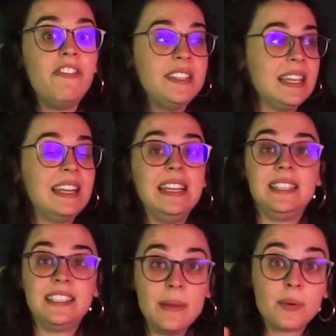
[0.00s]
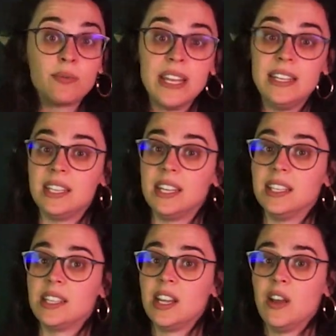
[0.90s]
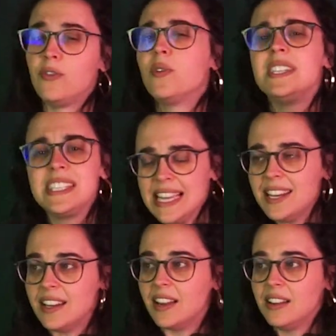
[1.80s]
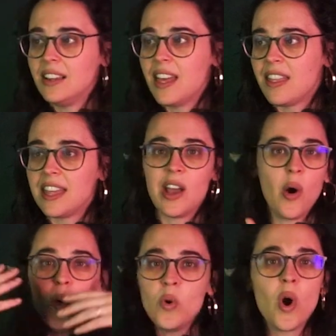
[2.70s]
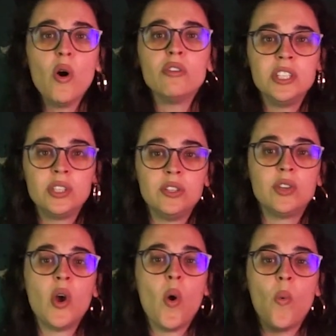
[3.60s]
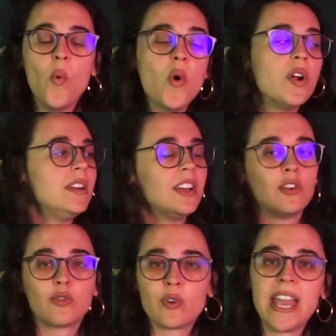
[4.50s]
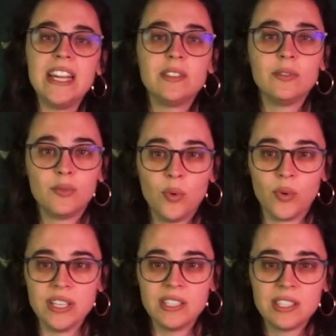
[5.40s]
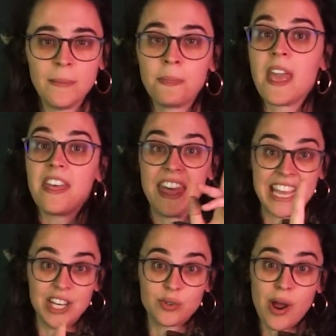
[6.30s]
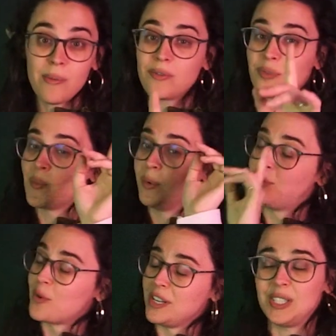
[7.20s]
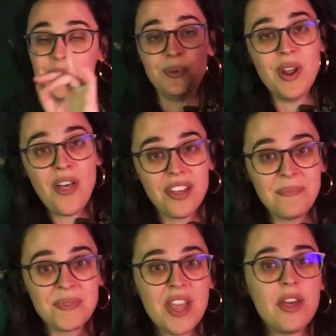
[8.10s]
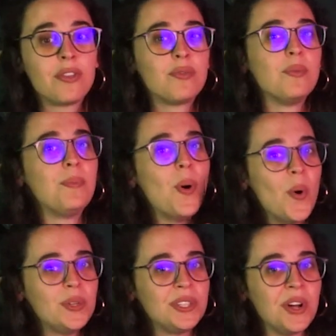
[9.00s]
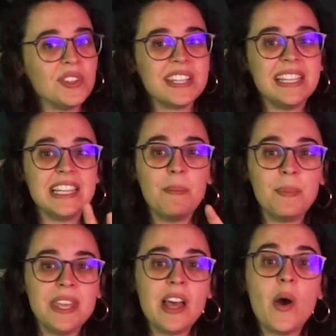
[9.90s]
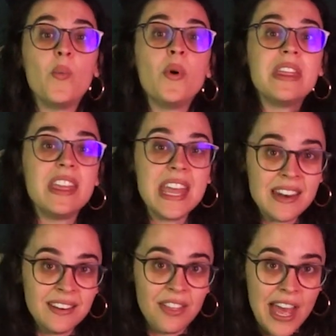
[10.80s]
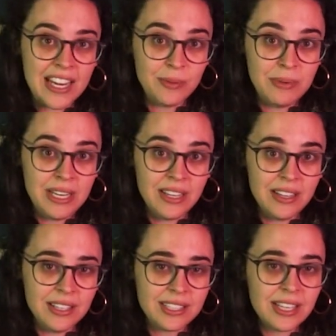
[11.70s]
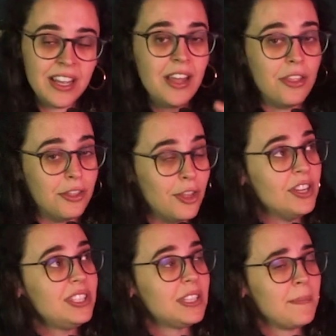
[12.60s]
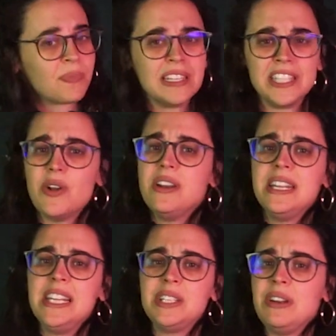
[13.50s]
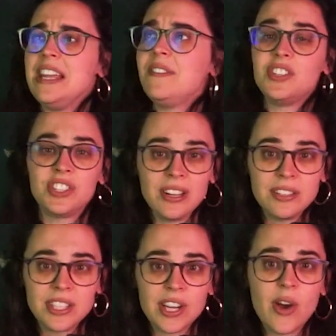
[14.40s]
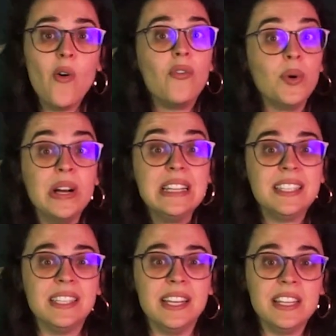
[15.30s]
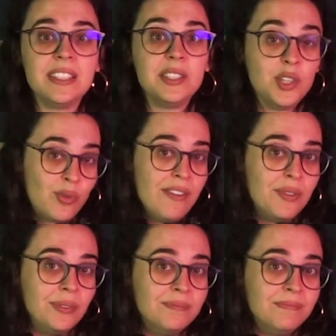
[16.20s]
physically separated, for the Sÿenann, they all constitute one great forest. They can travel from one forest to another through portals that appear within their dominions. Thus, they don't need to leave the shelter of the wilderness to travel.